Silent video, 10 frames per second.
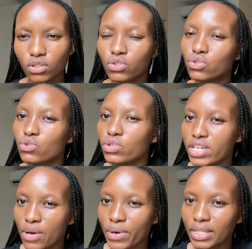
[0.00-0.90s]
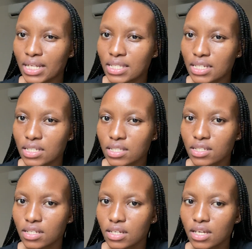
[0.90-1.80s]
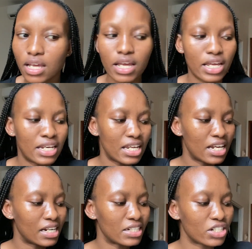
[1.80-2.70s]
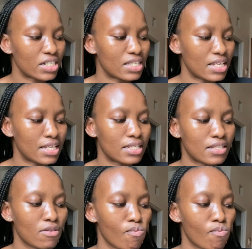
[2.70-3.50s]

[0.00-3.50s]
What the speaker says: Do you hear what that says? In English it says,